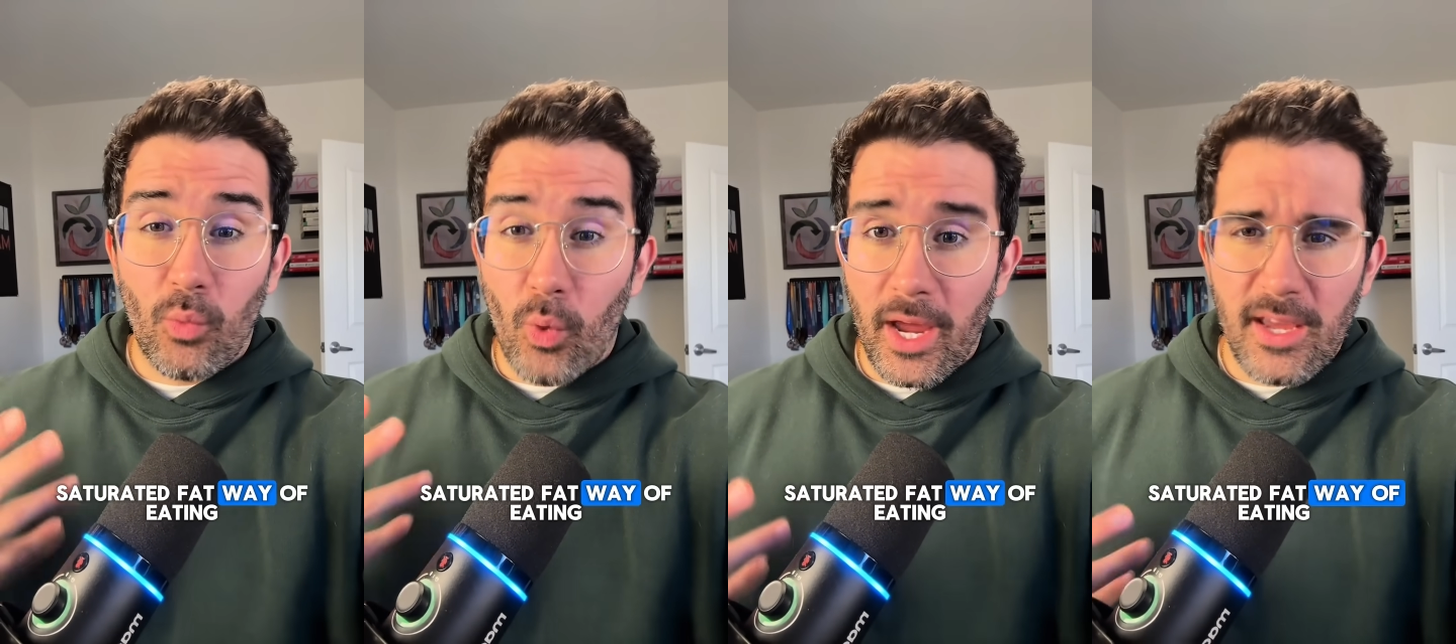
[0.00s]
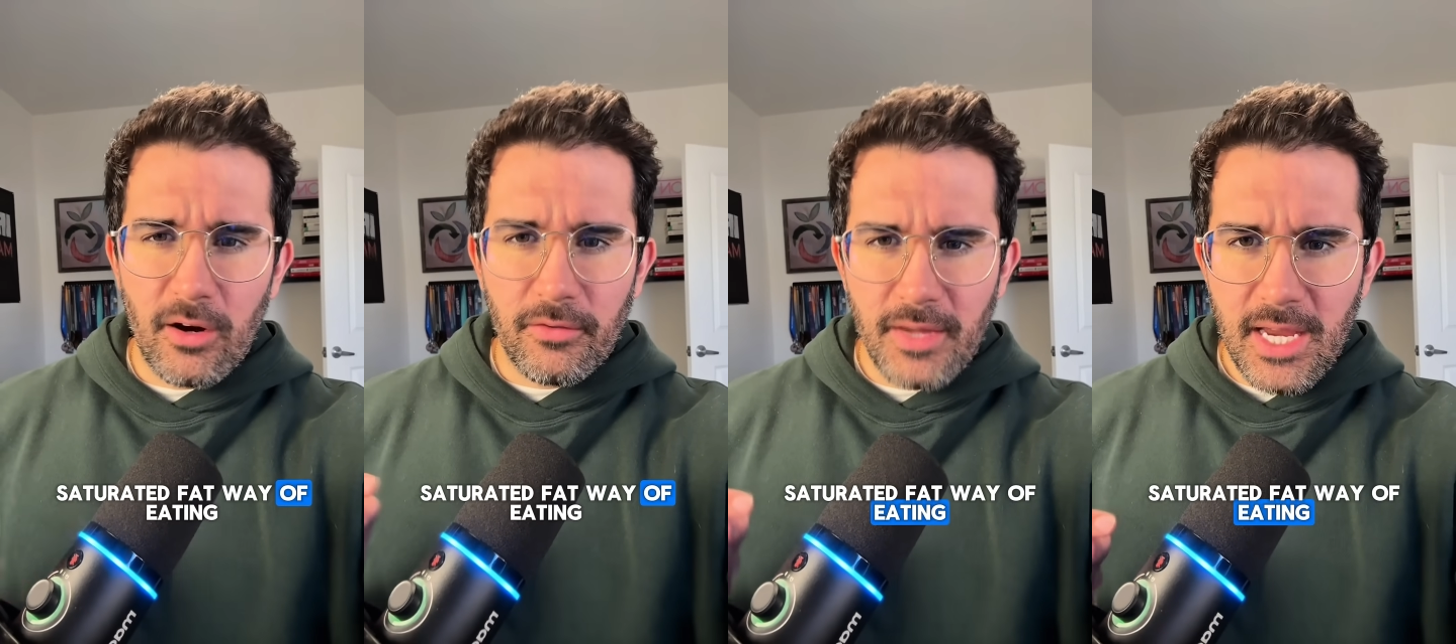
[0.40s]
way
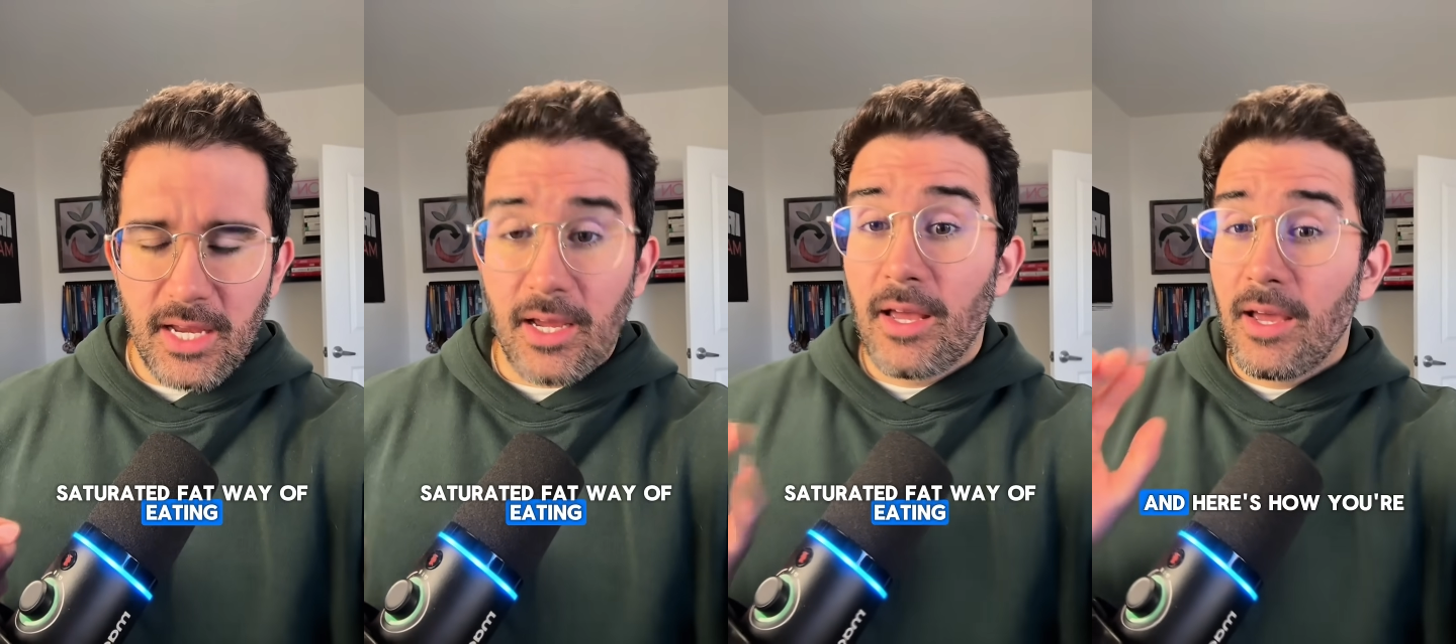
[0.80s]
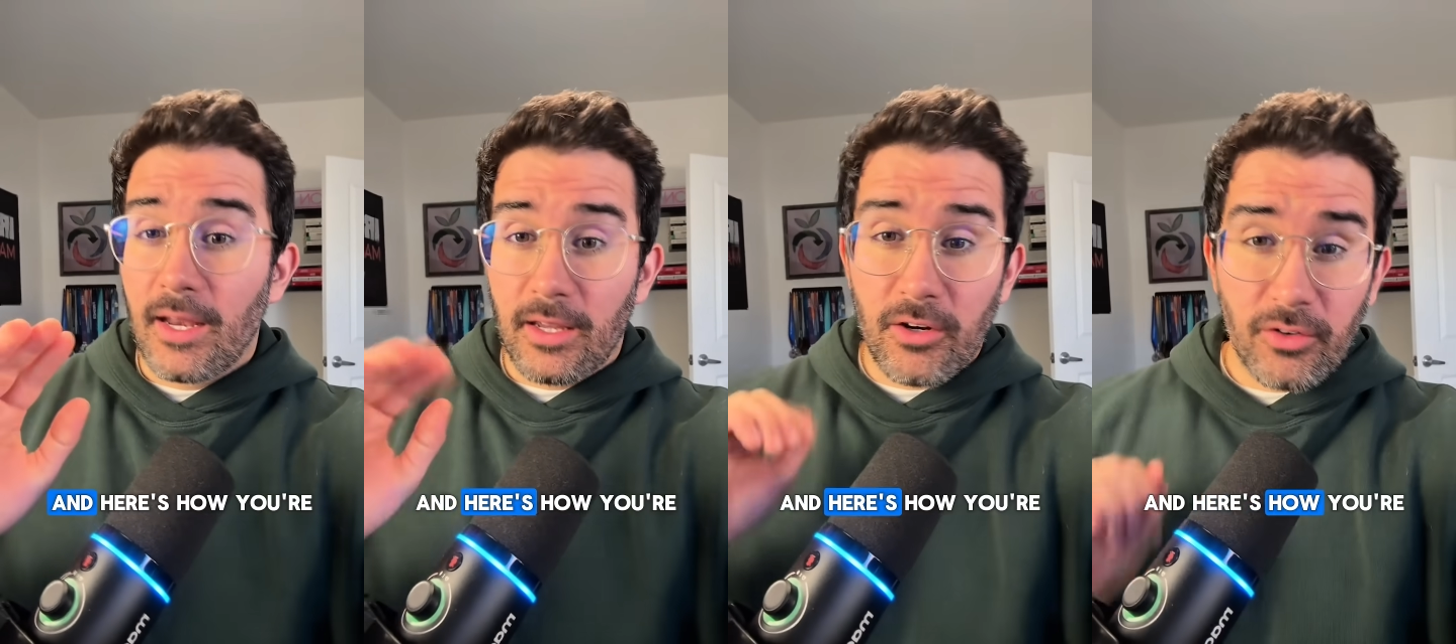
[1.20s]
of eating.
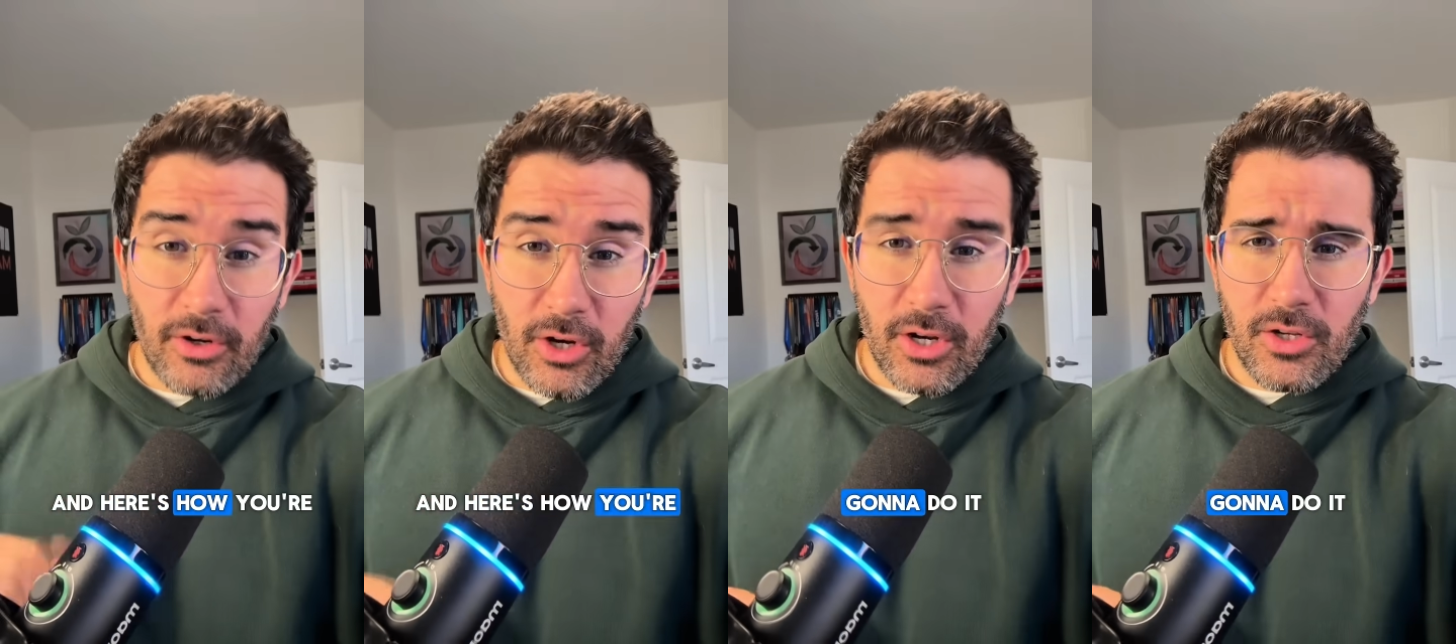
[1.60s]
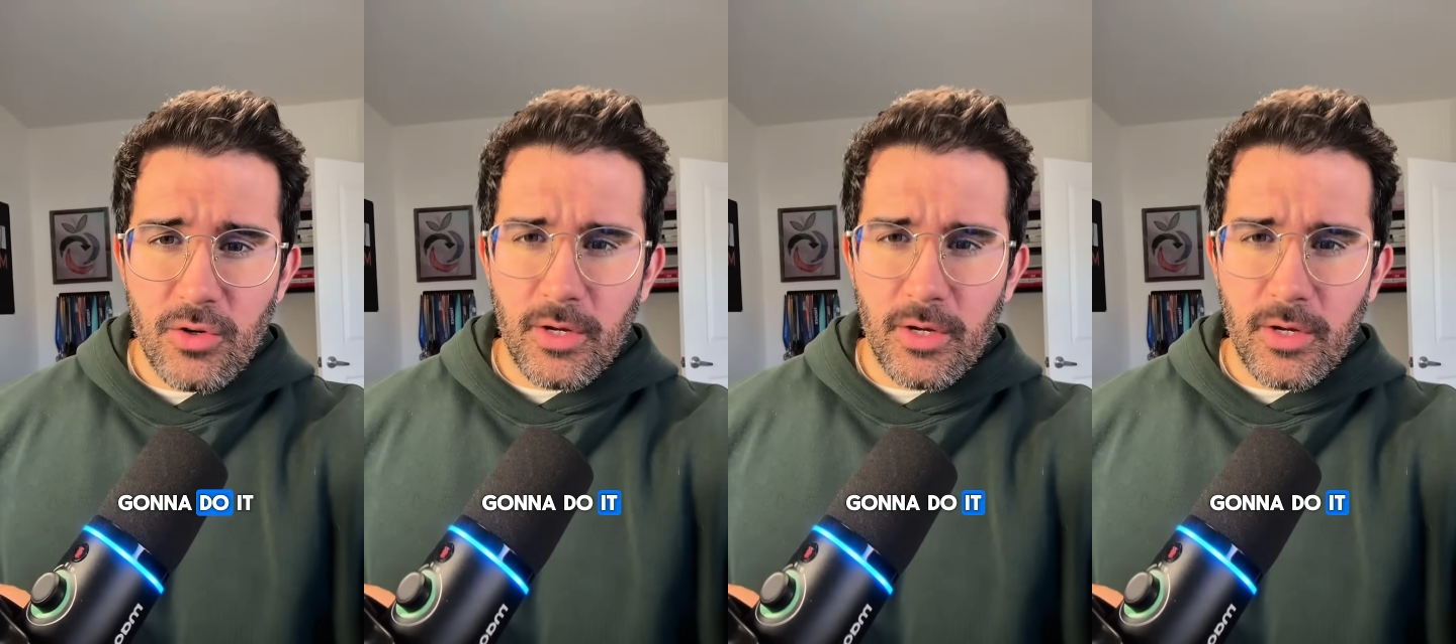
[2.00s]
And here's how you're going to do